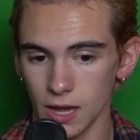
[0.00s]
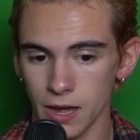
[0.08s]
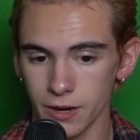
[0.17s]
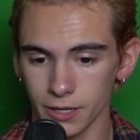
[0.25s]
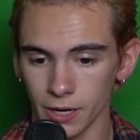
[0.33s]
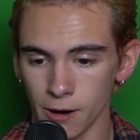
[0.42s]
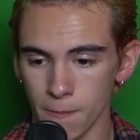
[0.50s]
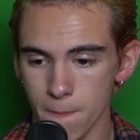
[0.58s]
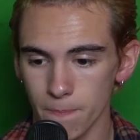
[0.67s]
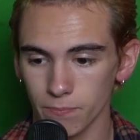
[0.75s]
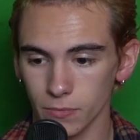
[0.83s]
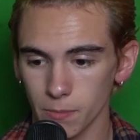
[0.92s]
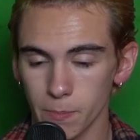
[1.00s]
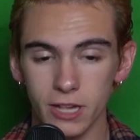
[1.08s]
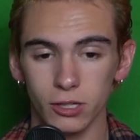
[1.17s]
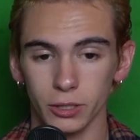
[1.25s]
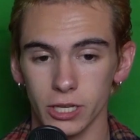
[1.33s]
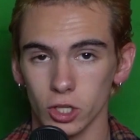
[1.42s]
And
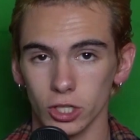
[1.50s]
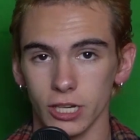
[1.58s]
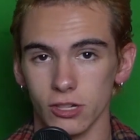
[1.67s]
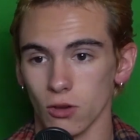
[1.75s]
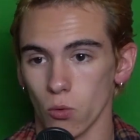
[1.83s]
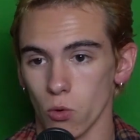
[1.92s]
basically, he just has the